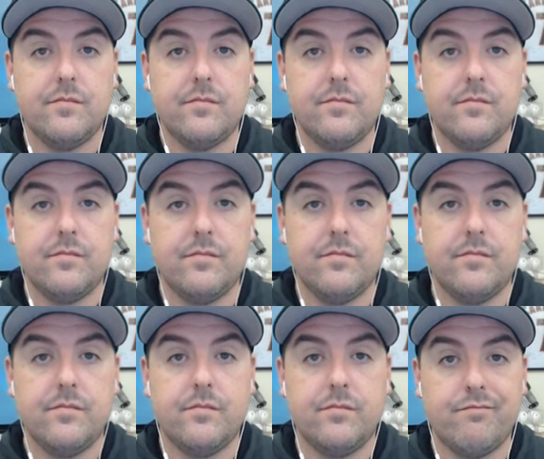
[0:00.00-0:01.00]

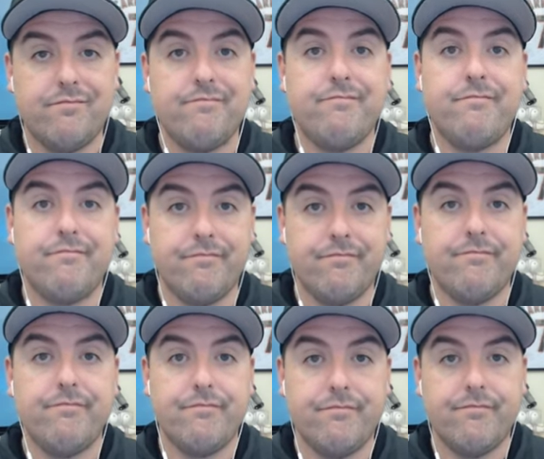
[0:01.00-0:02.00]

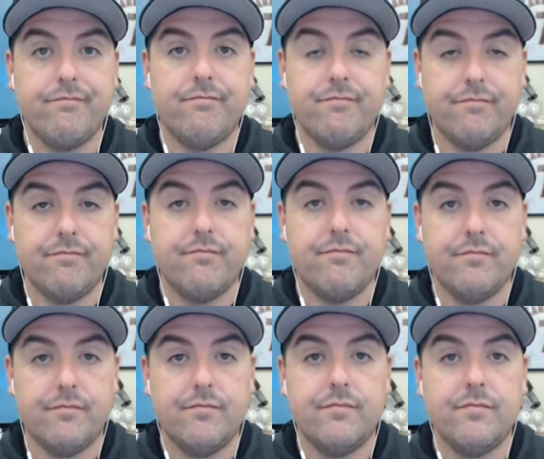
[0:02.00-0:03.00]

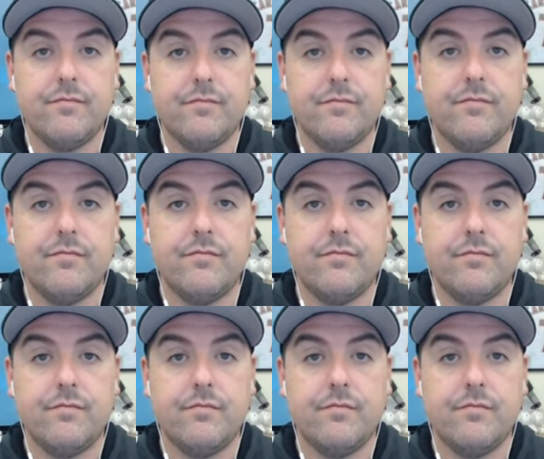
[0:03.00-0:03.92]
This person isn't speaking.